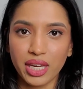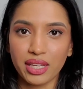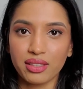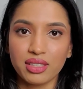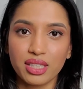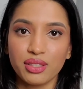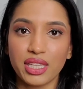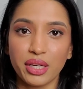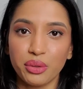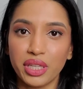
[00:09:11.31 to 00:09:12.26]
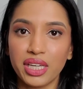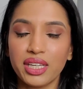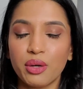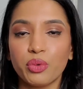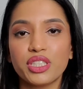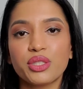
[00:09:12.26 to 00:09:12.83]
get the skills that you need,
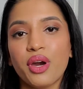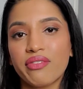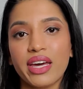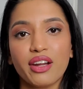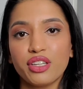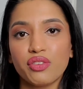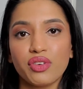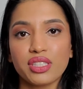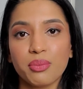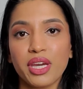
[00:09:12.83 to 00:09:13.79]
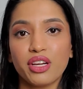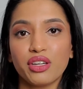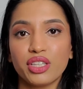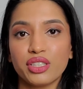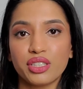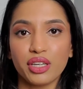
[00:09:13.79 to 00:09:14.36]
and once you have that on your resume, you're
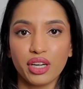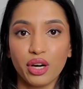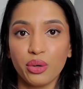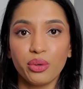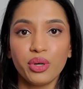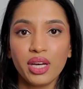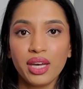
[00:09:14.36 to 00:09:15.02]
good to go.